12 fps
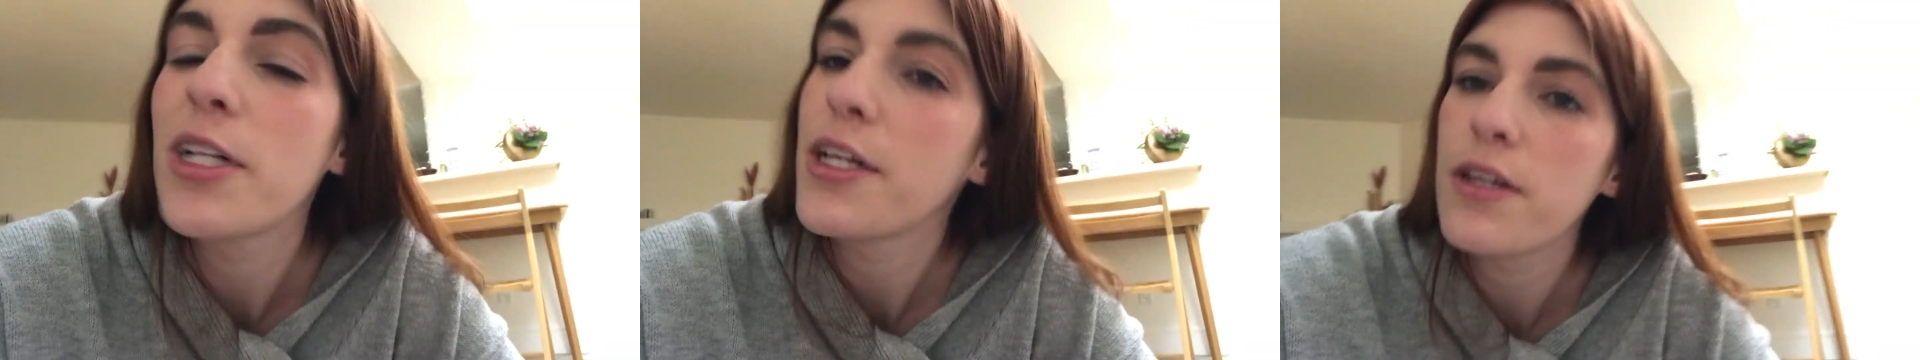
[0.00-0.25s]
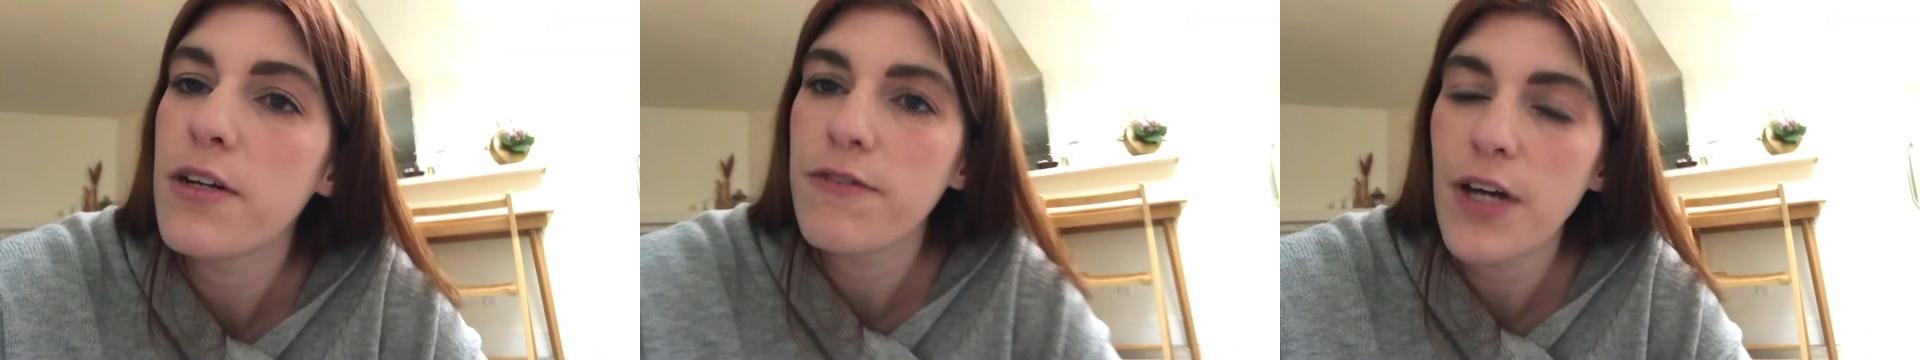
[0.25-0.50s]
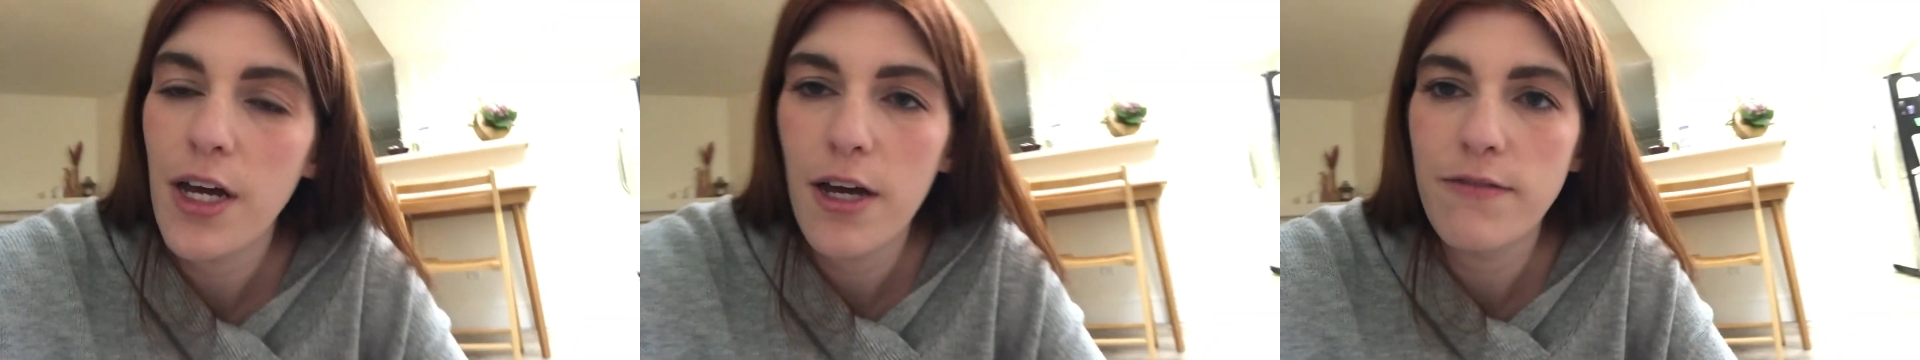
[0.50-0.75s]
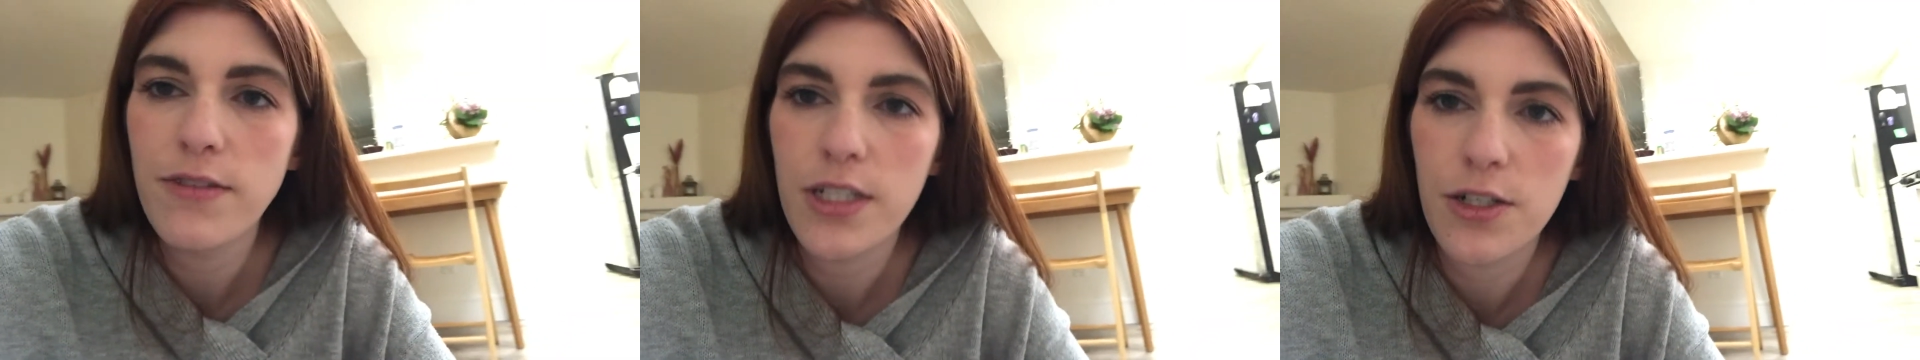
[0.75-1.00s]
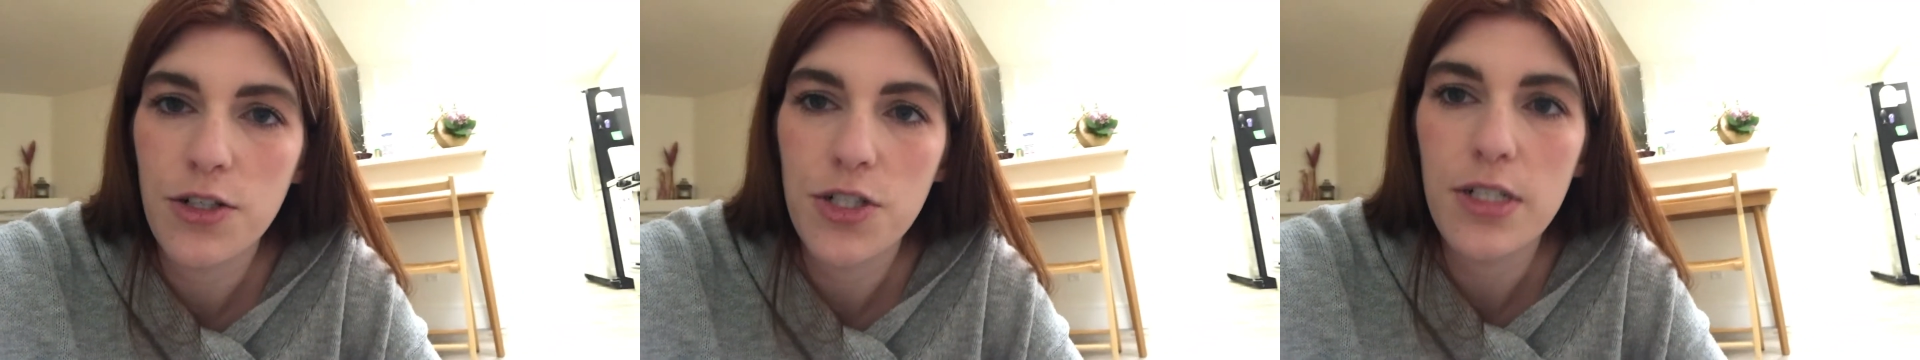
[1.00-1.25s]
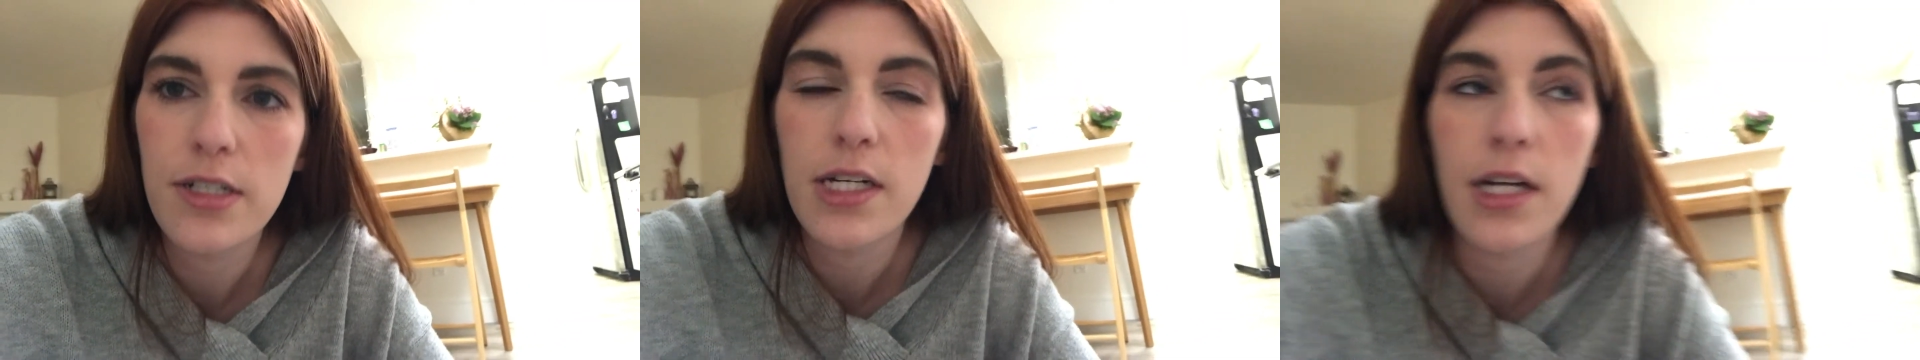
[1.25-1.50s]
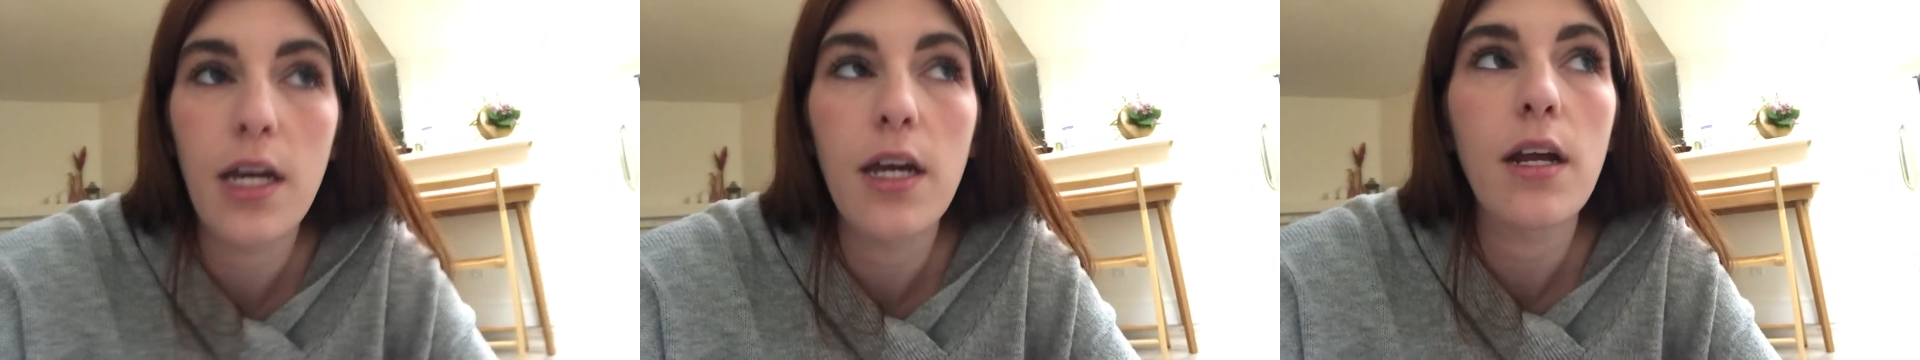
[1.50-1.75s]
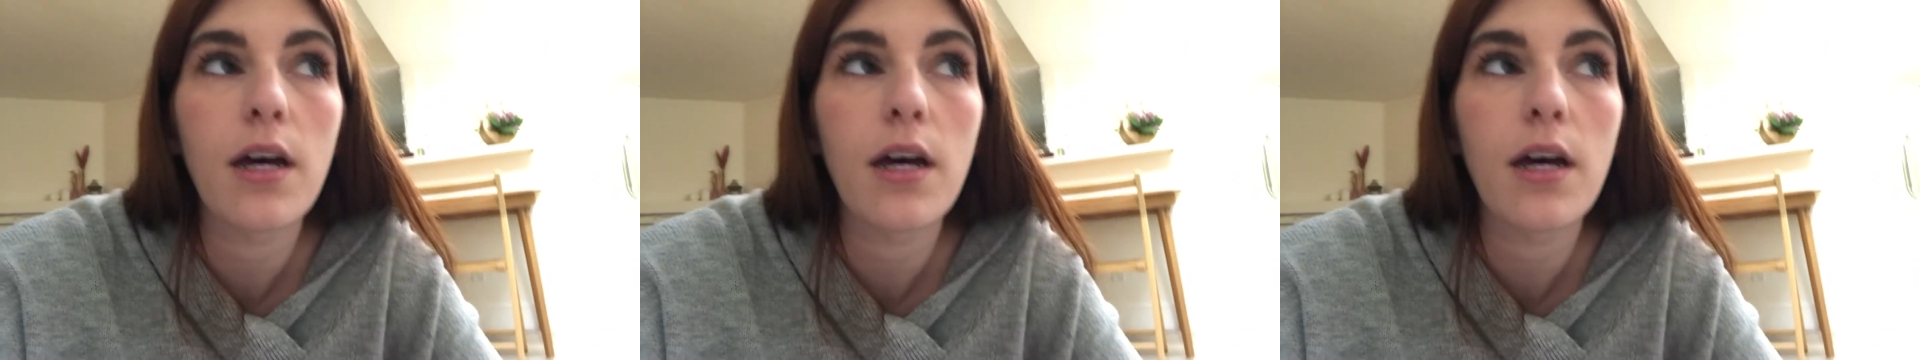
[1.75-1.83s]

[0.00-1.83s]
And then if I have the energy tonight,